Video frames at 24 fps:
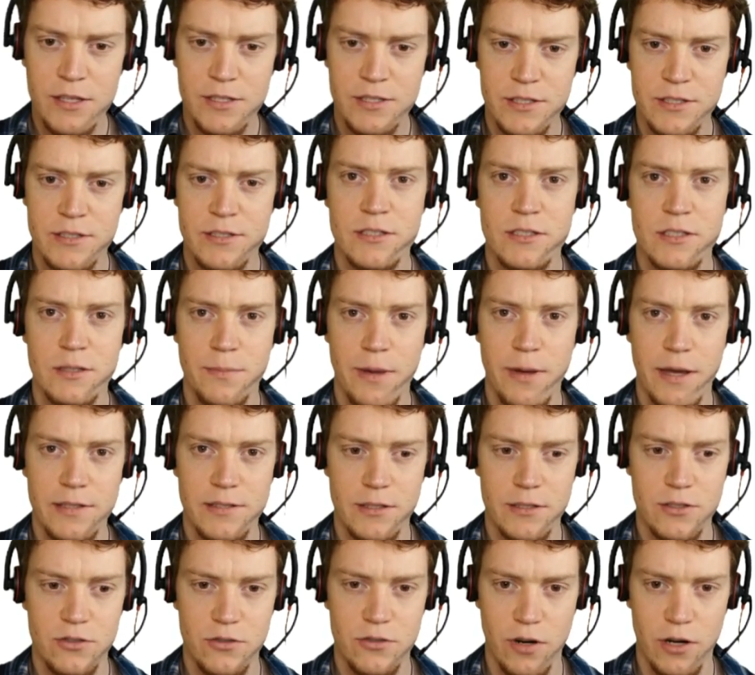So this is the
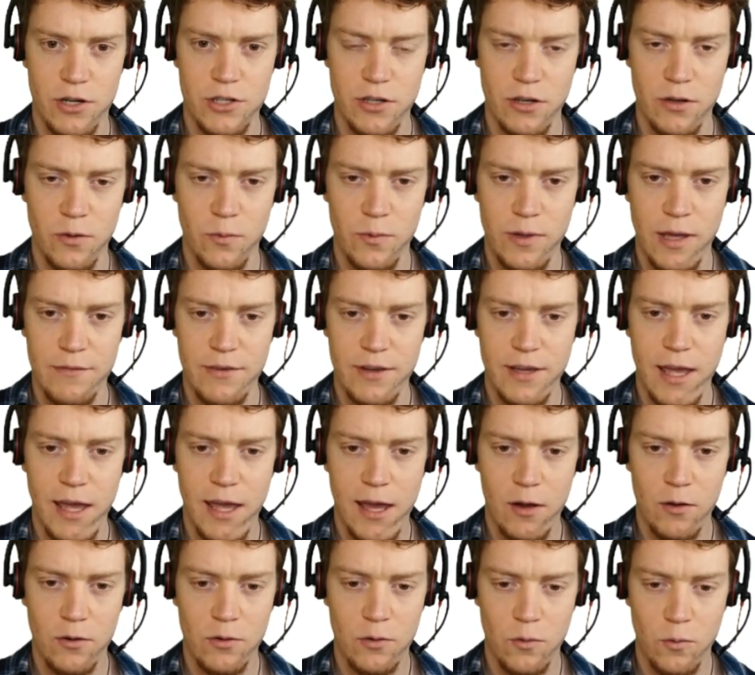basic structure. We have
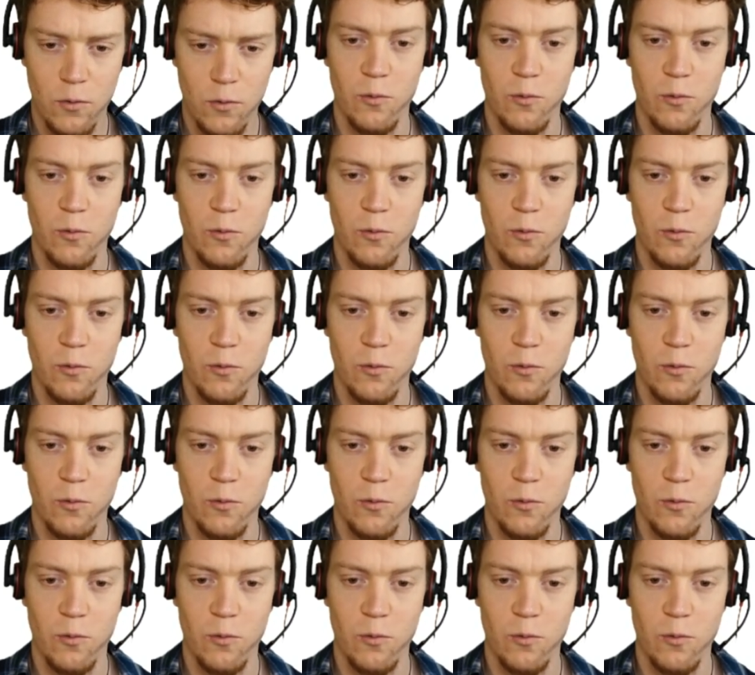account,